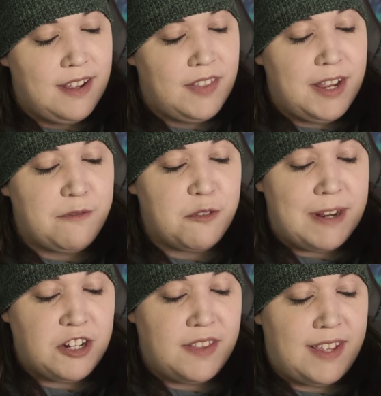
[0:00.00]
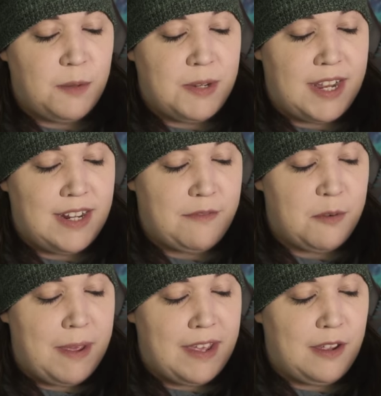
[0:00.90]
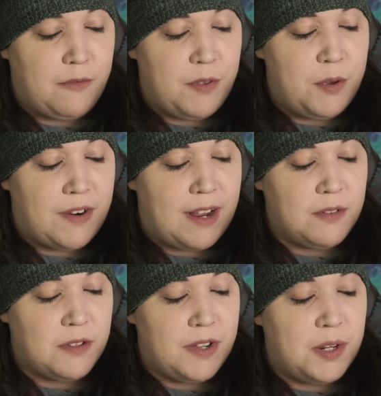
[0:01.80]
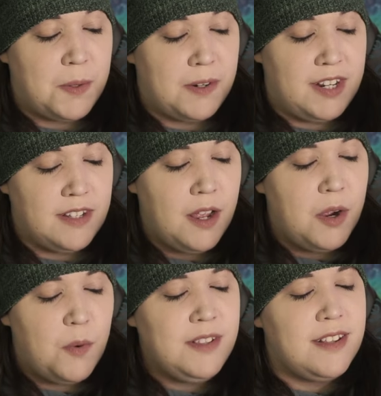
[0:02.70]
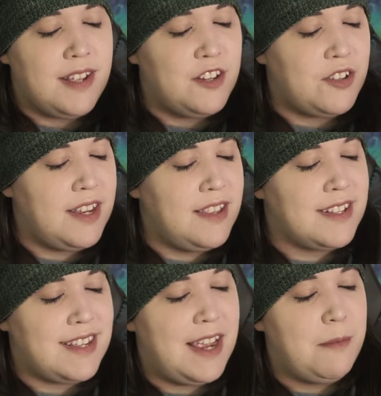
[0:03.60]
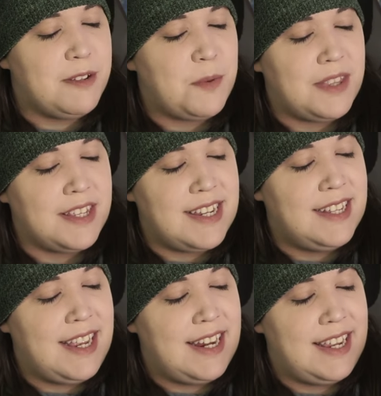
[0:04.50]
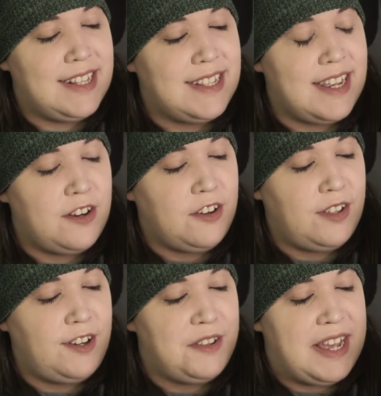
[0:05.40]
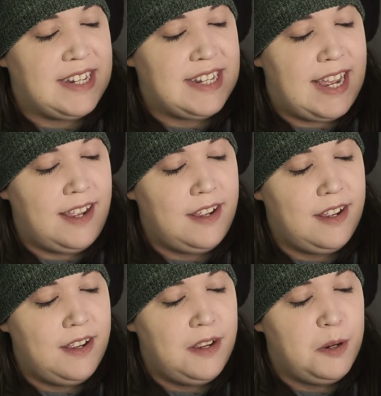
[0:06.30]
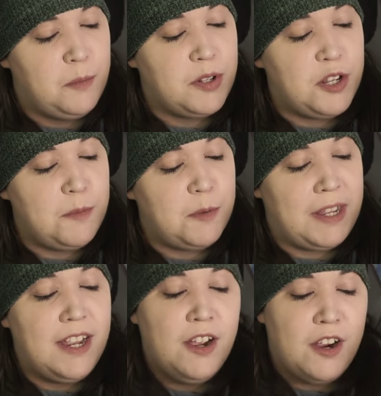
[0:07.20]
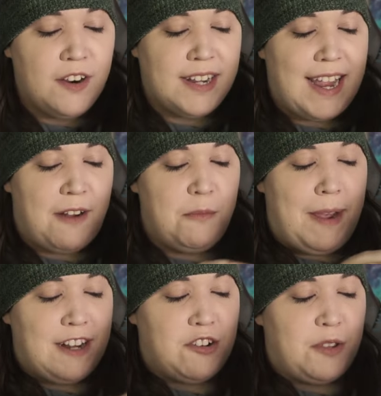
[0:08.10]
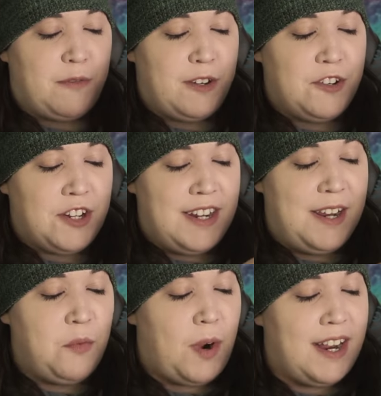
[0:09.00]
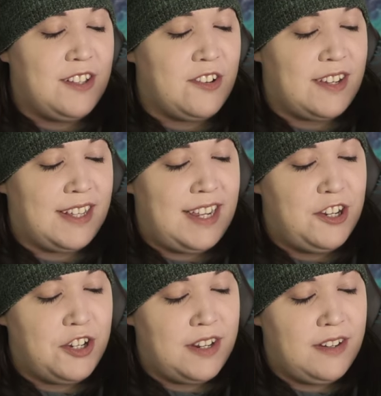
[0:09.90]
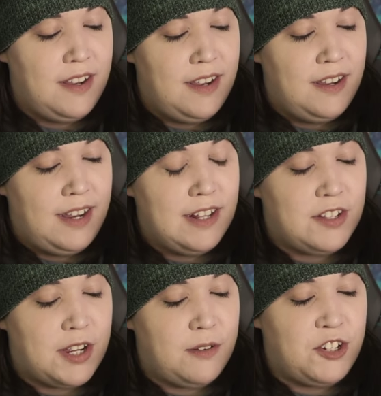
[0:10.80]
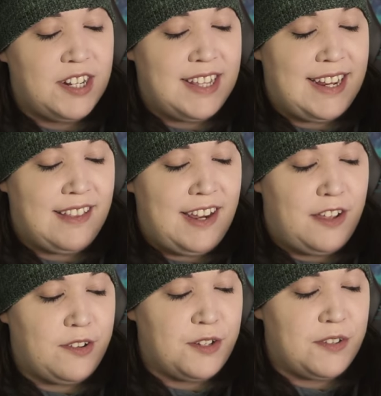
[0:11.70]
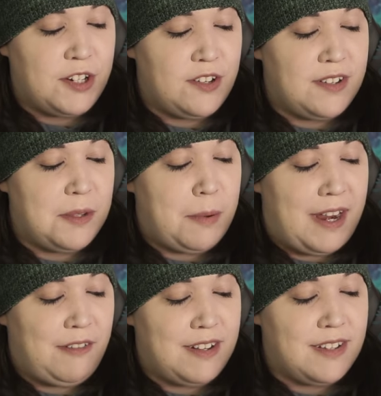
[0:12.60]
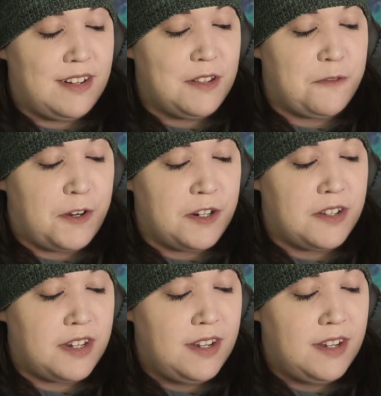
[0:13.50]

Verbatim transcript: The information they obtained after making a few rounds of inquiries was essentially the same as what the tea lady had said earlier that day. Presumably, her account matched the version in wide circulation, and so Jin Ling and the others returned to the Bai residence first.